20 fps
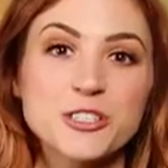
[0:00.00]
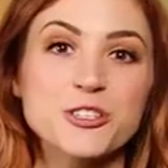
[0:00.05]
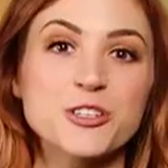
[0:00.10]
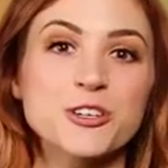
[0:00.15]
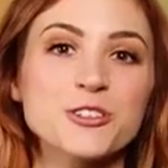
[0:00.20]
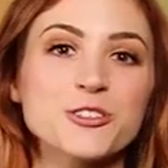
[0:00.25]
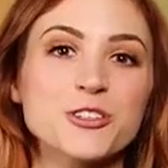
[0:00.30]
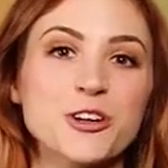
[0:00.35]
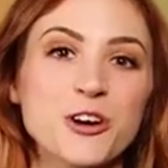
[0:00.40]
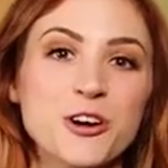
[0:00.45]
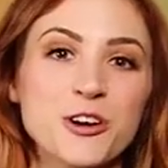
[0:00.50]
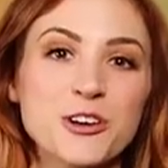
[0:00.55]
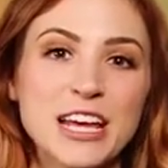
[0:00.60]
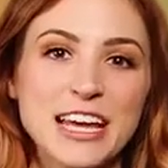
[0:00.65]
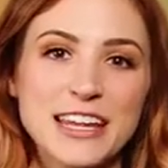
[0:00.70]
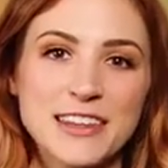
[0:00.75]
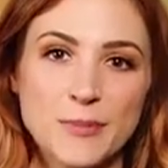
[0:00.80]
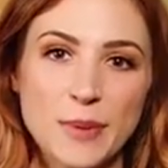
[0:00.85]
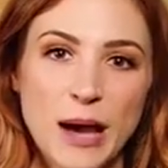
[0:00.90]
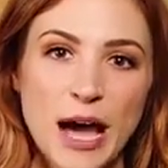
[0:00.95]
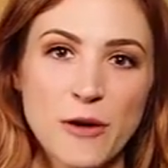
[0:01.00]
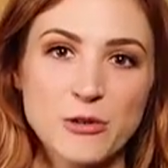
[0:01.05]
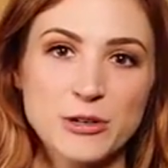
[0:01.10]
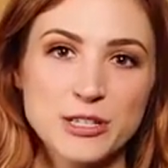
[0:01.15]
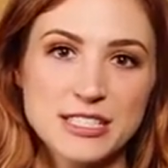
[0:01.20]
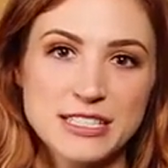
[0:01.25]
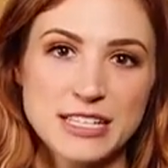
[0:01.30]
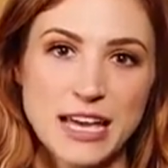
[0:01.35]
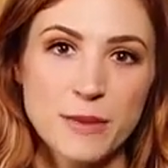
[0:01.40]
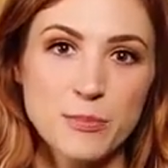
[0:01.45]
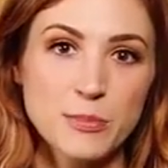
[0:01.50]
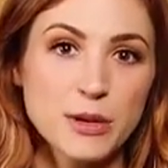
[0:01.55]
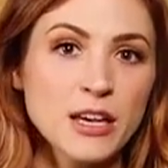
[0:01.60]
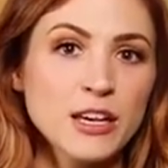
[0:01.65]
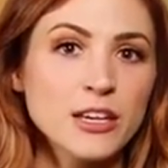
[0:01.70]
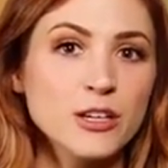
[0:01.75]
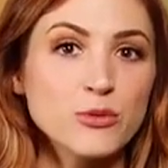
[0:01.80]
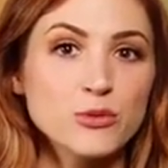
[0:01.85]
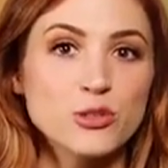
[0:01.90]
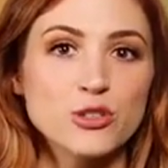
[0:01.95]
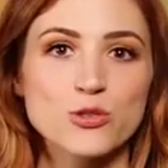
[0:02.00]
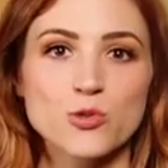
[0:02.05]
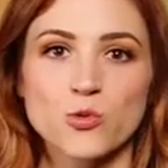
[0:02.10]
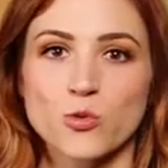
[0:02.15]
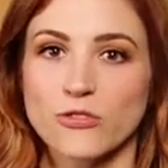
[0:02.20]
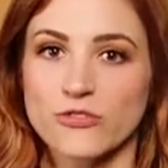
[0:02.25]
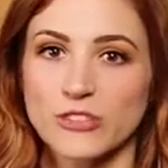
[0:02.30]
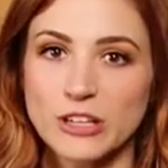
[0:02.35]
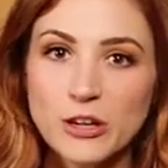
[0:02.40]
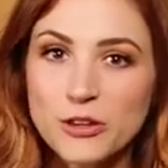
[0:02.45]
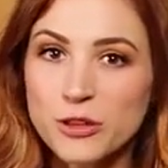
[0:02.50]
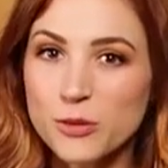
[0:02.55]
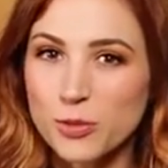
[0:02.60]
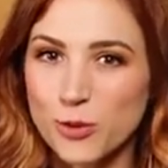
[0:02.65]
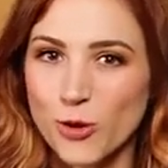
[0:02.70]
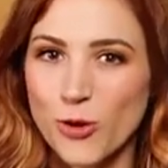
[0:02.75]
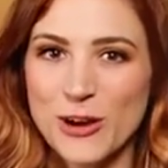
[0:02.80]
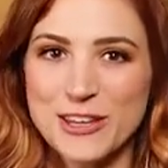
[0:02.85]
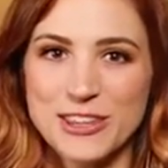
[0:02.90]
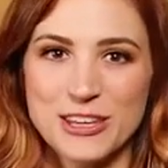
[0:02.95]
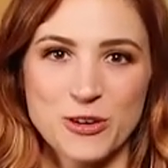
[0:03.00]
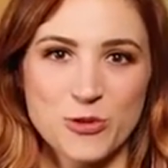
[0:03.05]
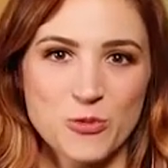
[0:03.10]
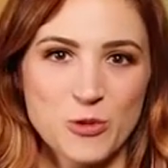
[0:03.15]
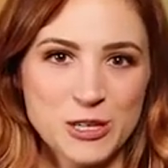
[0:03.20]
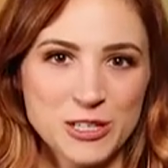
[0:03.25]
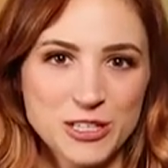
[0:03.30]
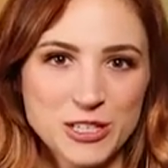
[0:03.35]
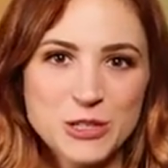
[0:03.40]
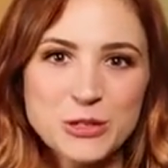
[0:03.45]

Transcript: it's your turn in the power step, you just reveal the ploy that you want to